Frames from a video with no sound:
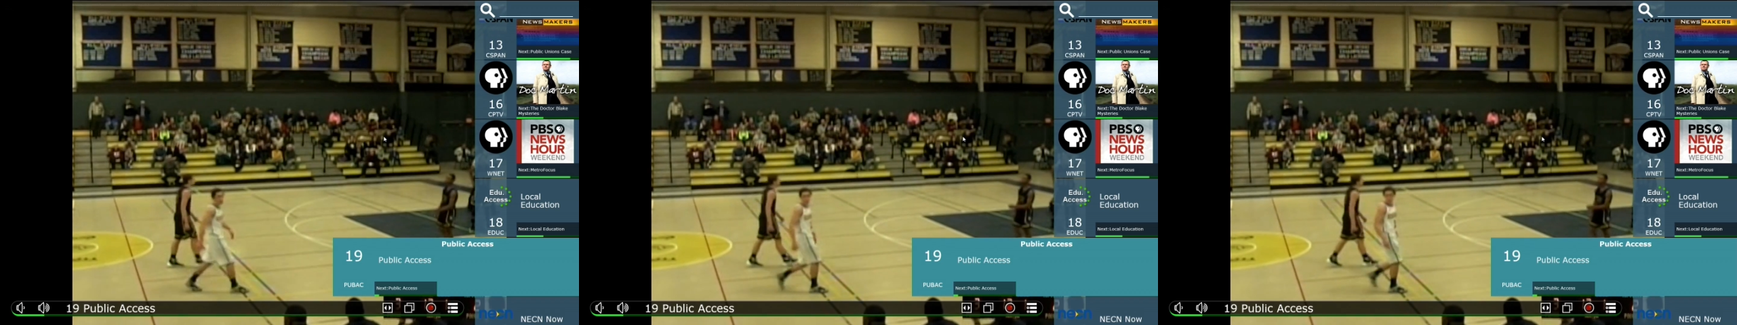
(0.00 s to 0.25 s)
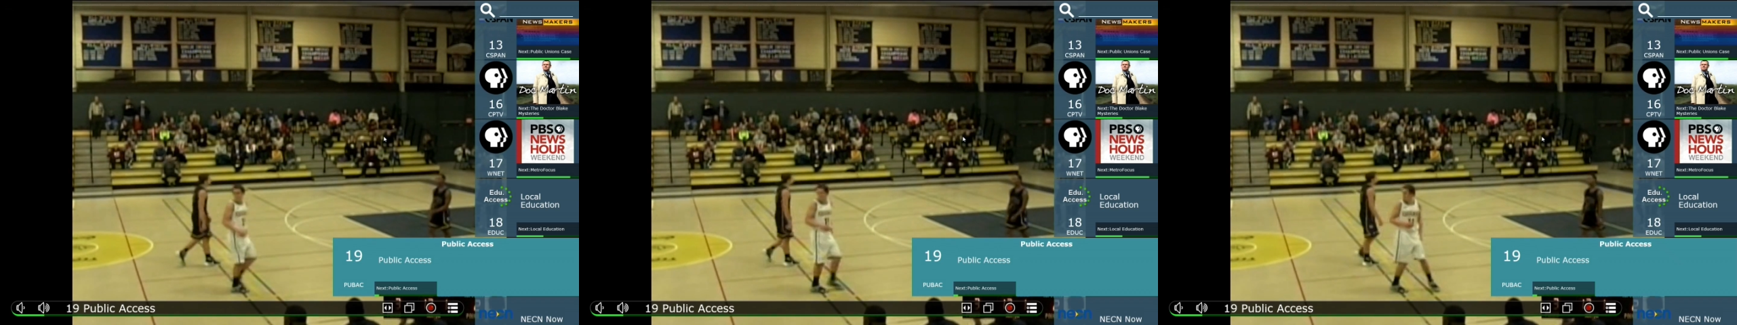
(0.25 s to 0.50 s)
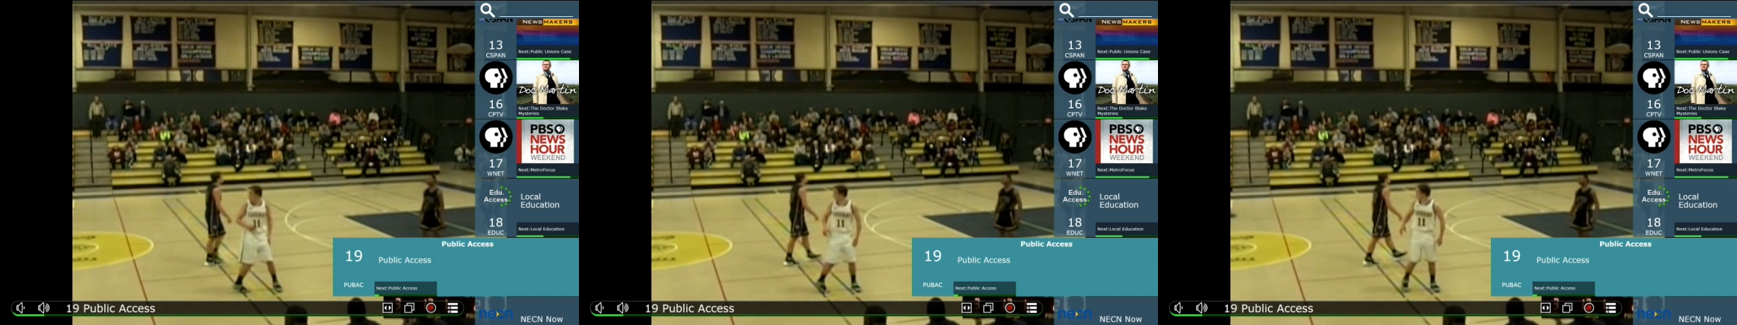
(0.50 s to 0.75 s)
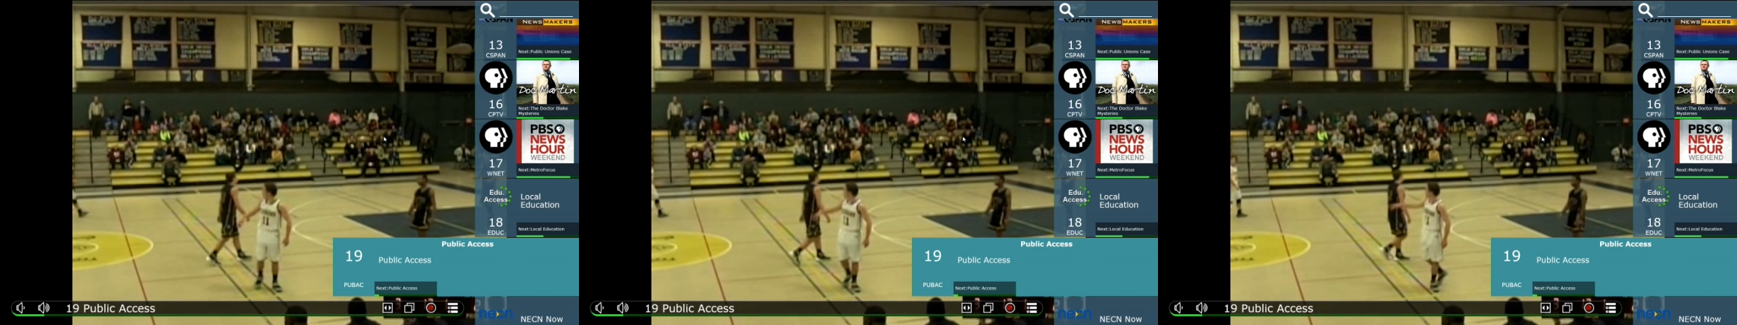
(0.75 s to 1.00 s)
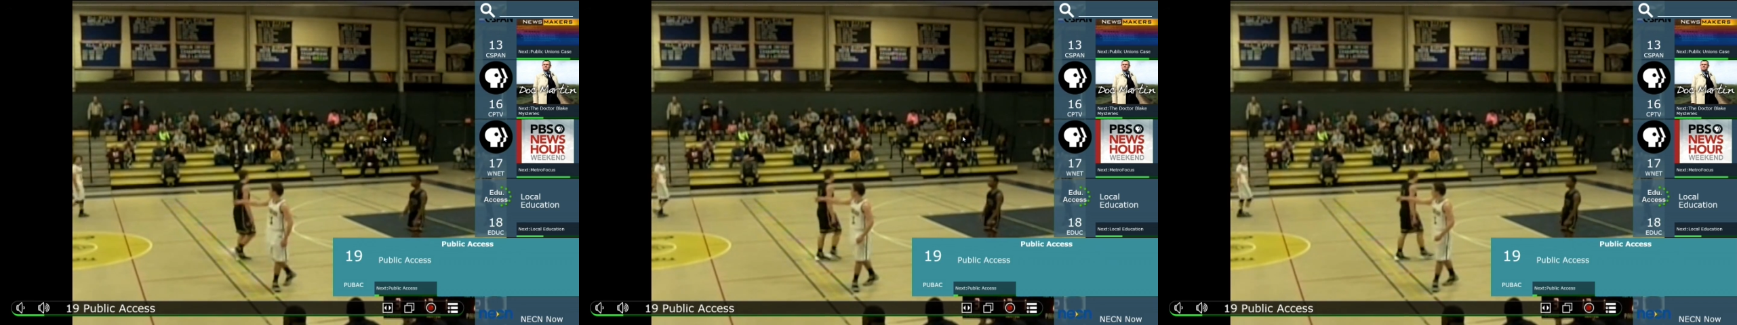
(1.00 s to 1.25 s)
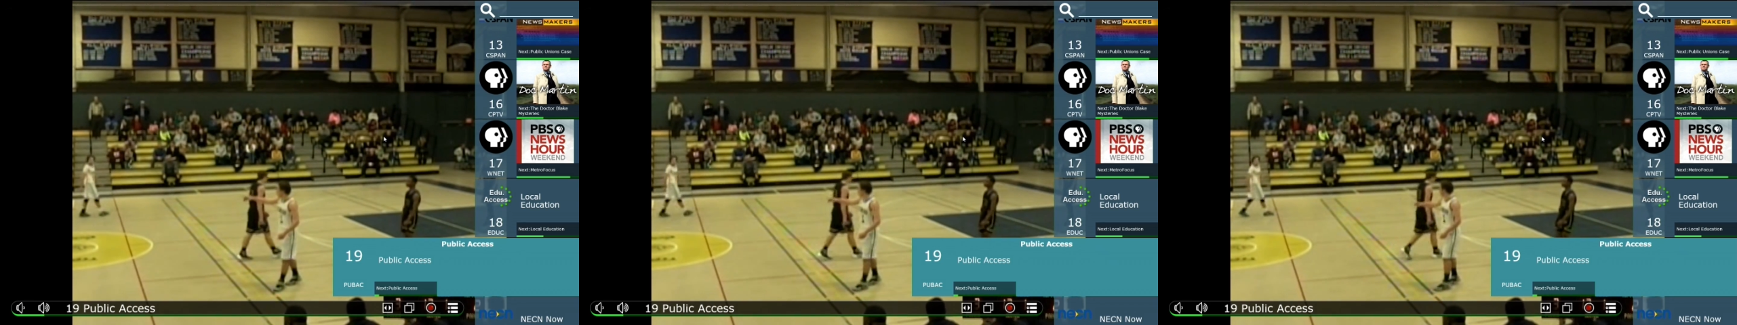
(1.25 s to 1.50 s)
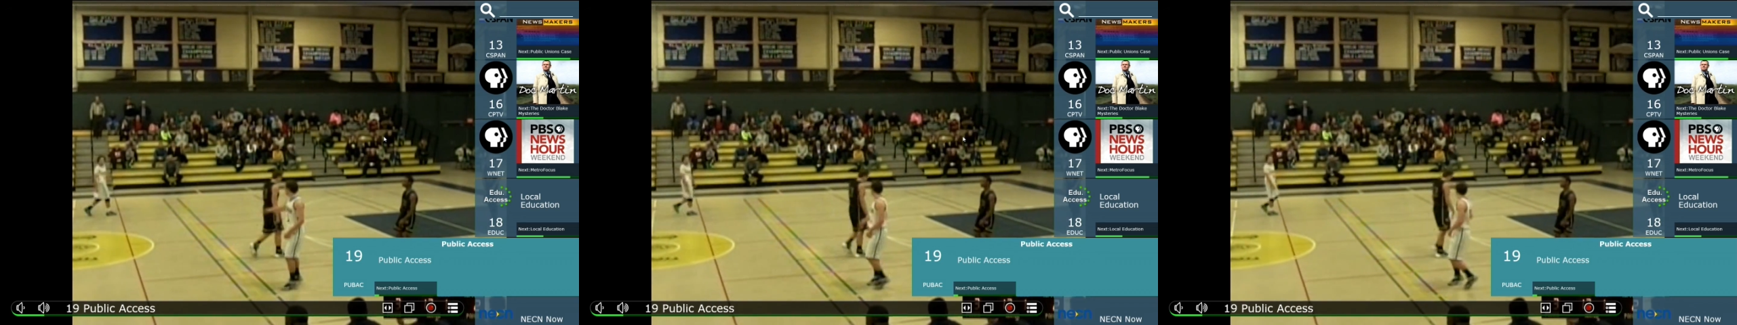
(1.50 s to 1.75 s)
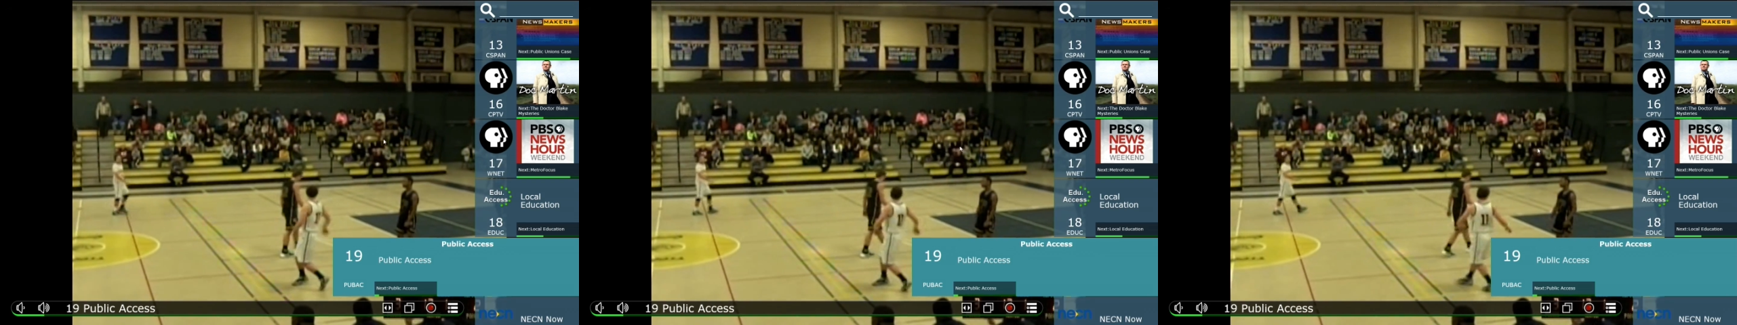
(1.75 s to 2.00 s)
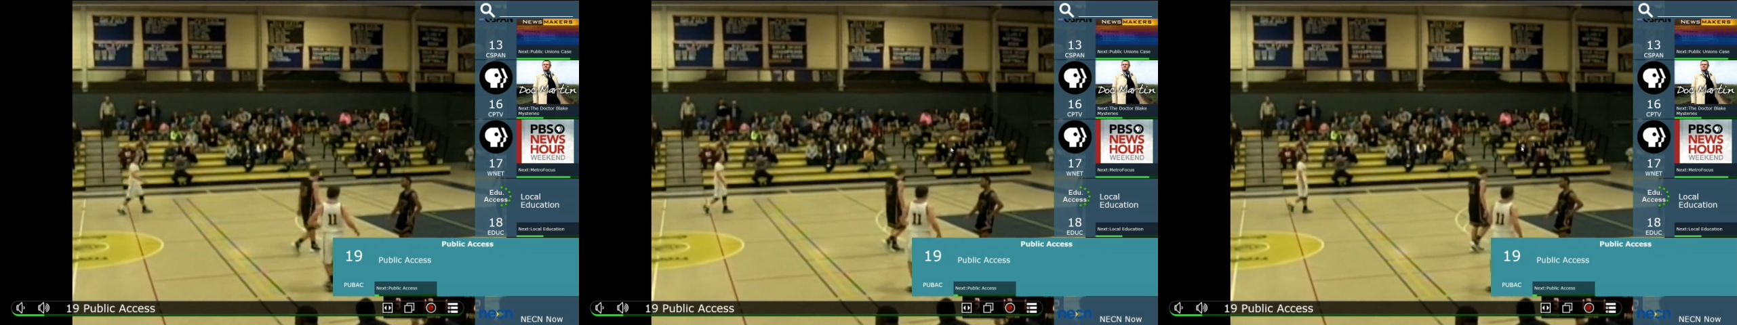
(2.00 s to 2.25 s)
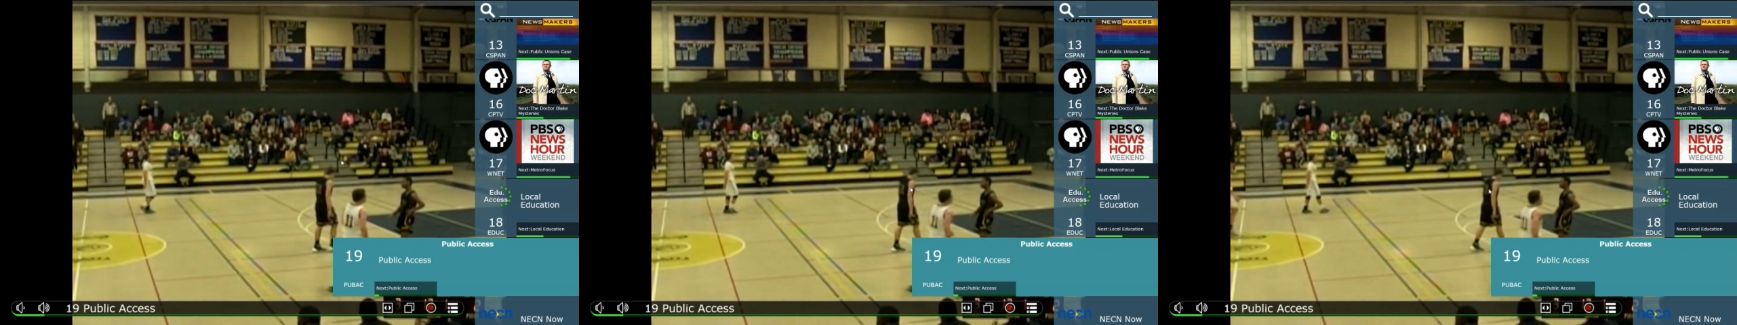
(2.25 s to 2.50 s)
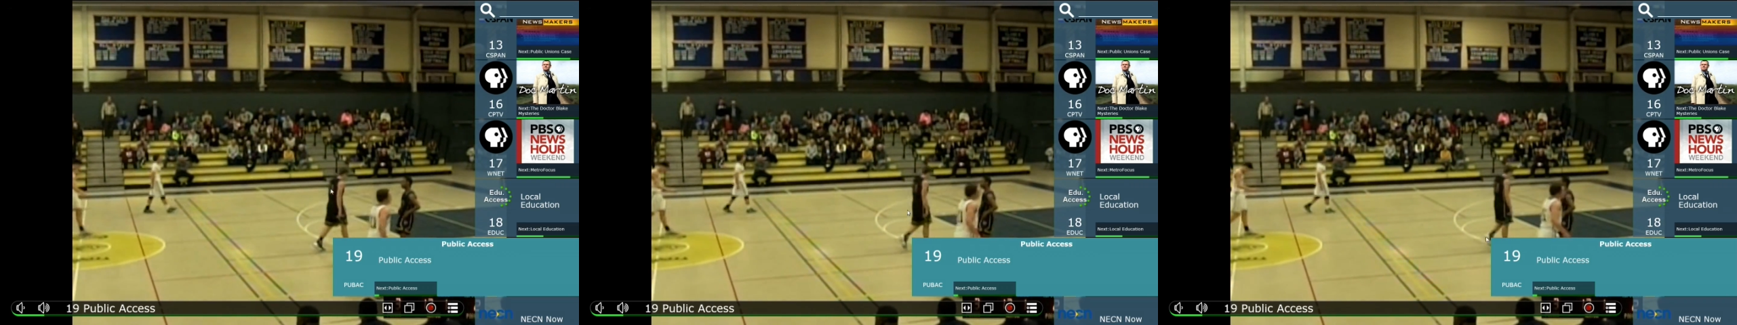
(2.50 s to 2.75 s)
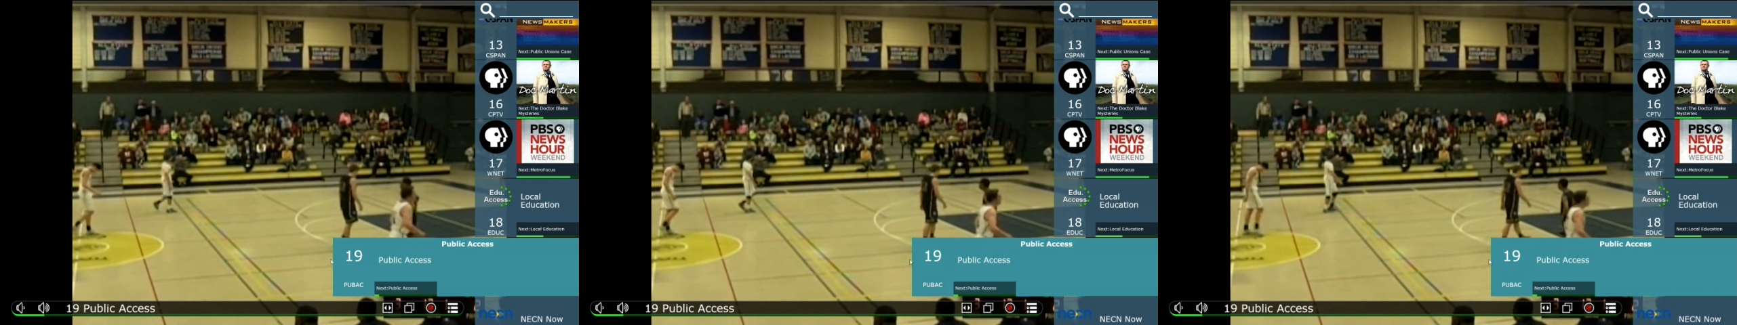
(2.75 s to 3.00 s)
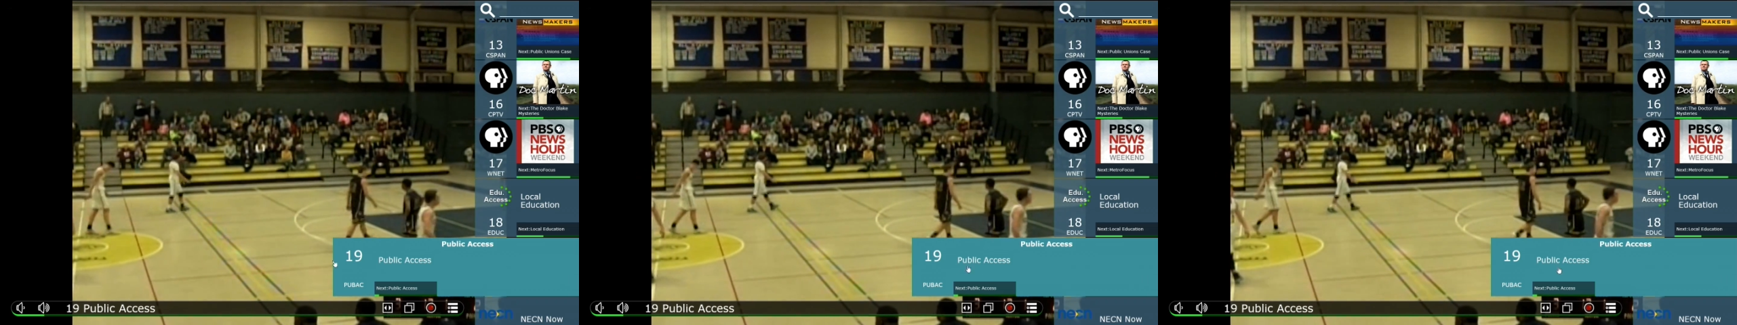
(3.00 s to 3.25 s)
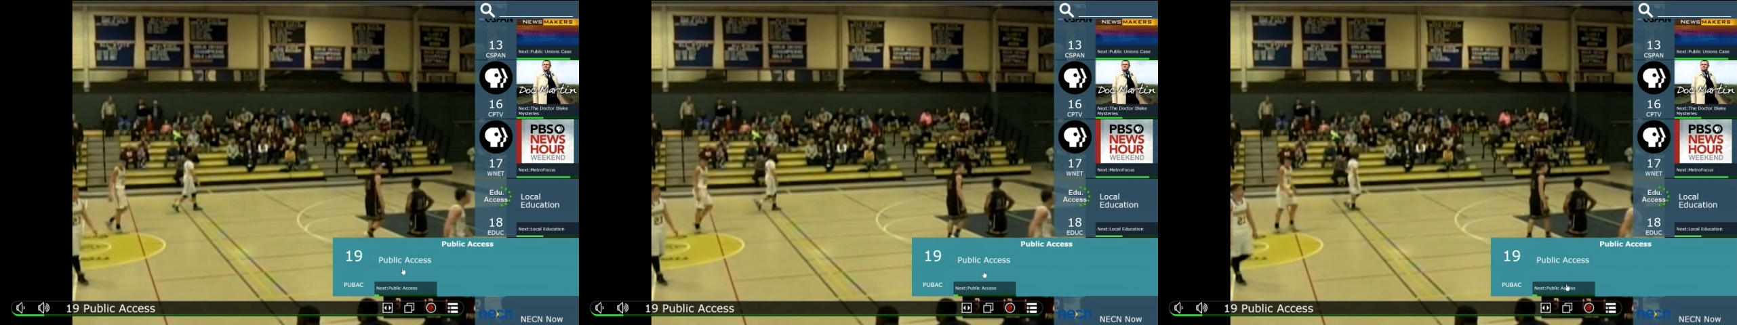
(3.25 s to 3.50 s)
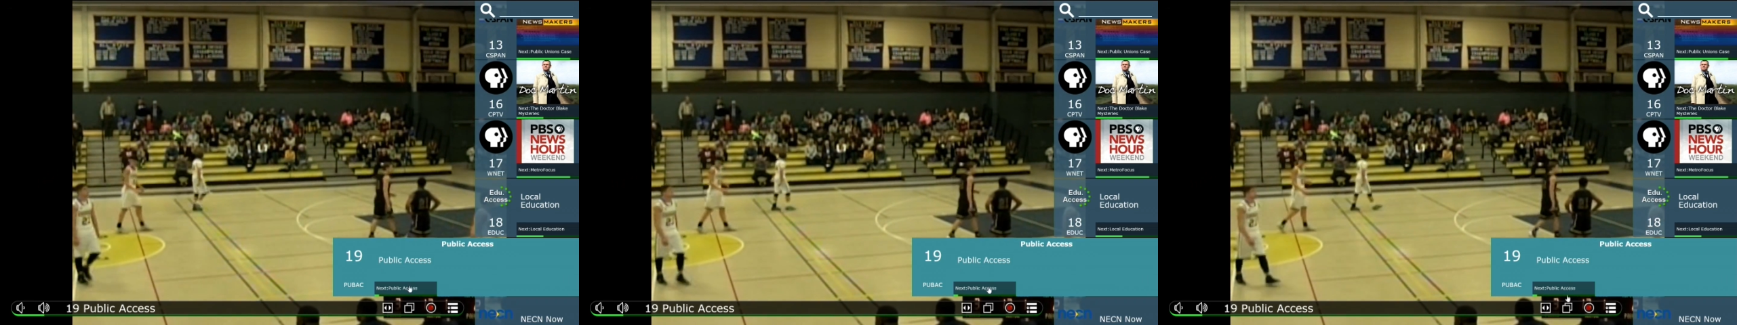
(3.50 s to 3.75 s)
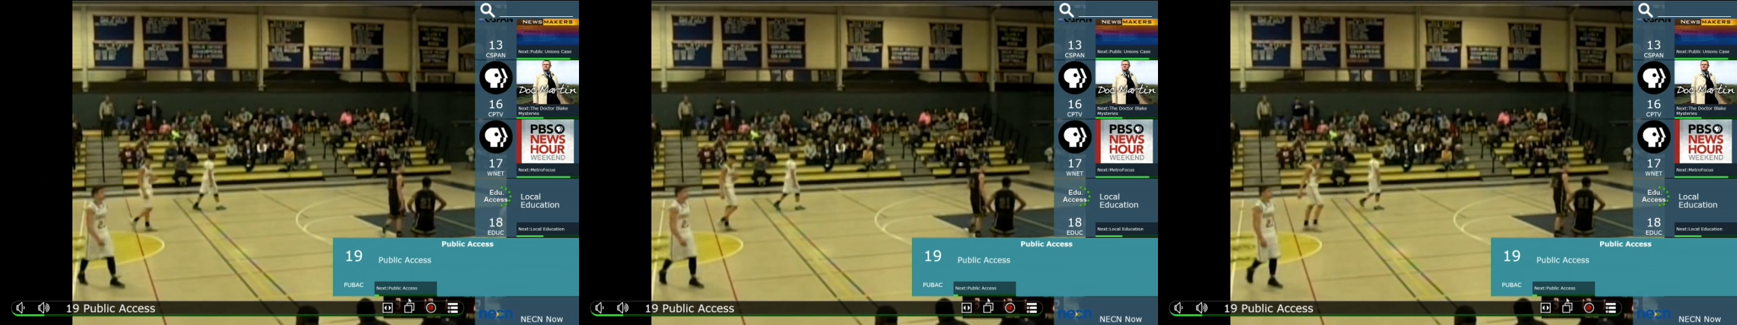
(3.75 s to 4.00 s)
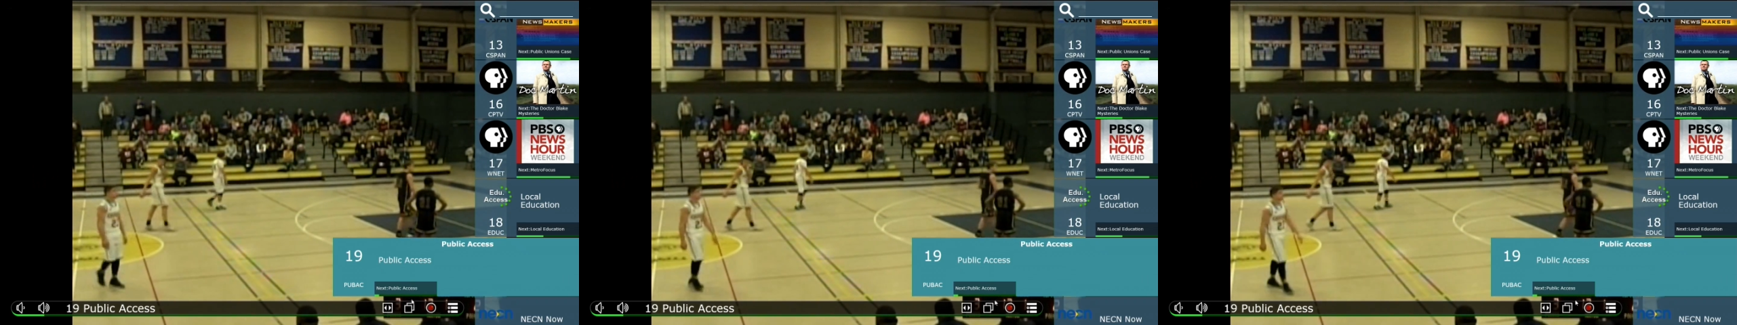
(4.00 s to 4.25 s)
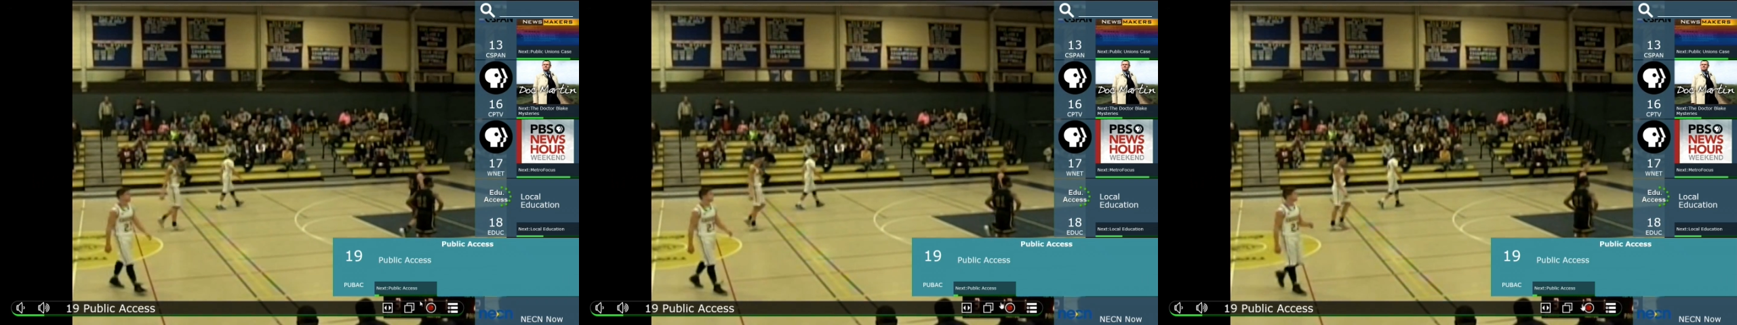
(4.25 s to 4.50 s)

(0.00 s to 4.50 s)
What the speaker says: (no speaker visible)